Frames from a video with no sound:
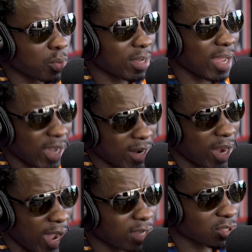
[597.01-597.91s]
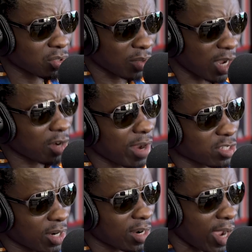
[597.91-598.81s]
when I got out of high school. When I mm.
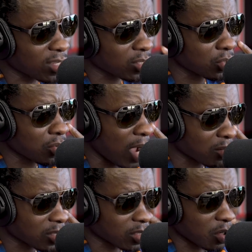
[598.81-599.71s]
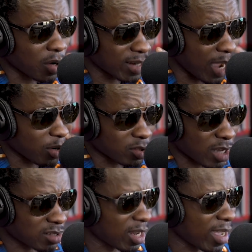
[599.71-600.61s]
graduated out of high school, I was still at Domino's.
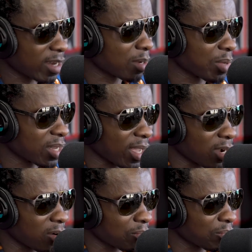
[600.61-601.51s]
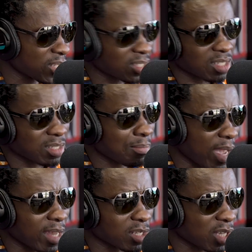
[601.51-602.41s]
I was like, end up being like a assistant
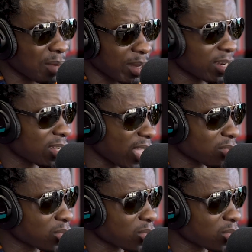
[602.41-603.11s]
manager. I've been there like